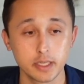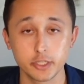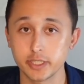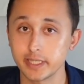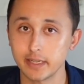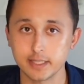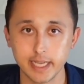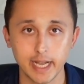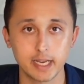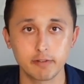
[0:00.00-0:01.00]
just
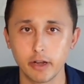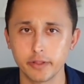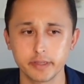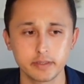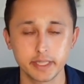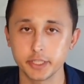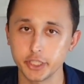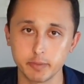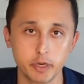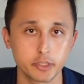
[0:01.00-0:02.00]
outside rather than in the
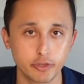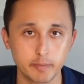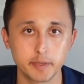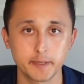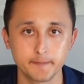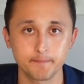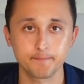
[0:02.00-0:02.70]
gym on a treadmill.